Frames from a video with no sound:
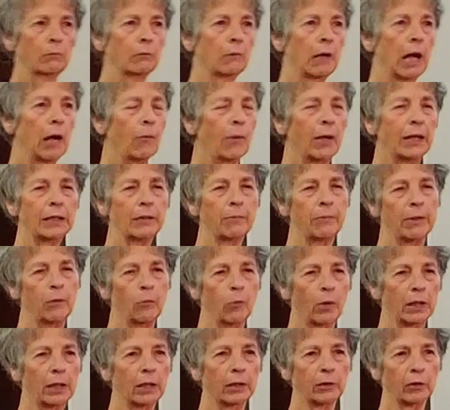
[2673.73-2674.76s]
I want to be
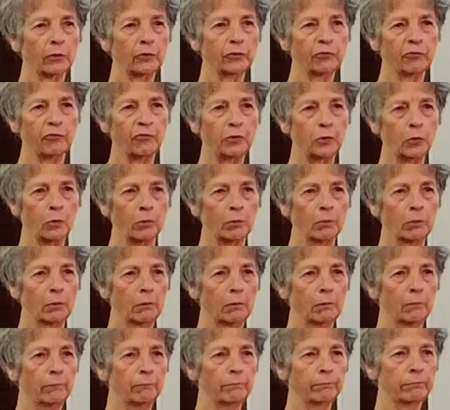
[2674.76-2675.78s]
one of those few.
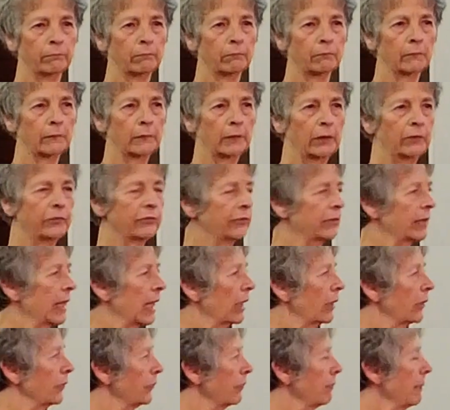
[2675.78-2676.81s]
It
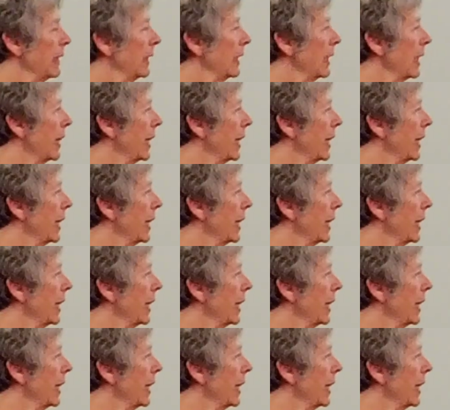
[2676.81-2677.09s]
scares me to